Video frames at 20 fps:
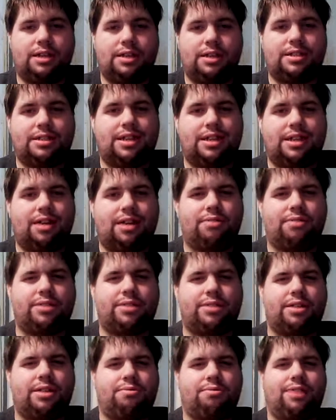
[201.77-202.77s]
stay close
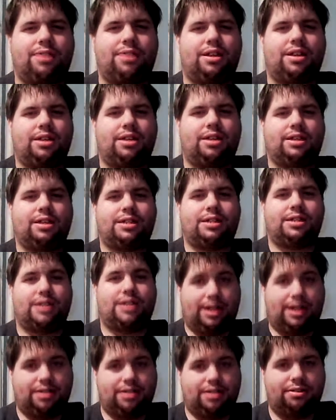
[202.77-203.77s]
to the railings, as
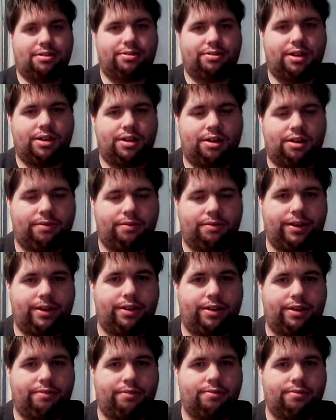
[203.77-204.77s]
I had to learn the hard way,
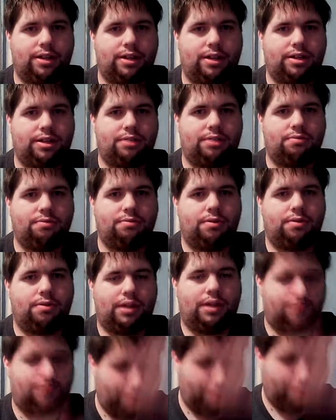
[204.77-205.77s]
you won't
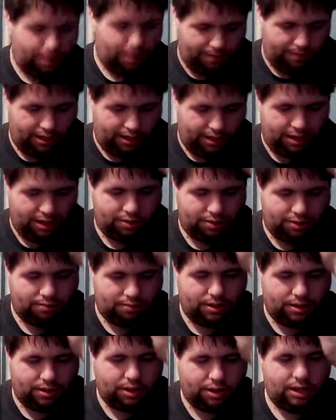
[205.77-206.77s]
have to worry about that too
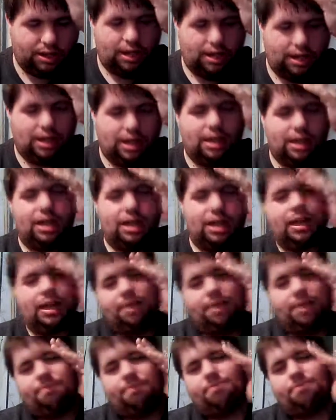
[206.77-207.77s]
much.
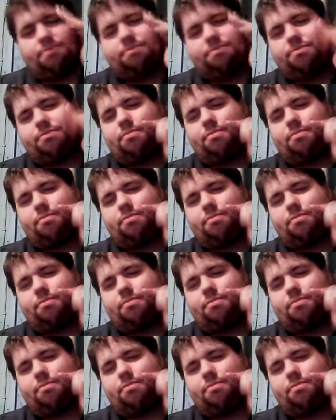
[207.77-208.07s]
Um,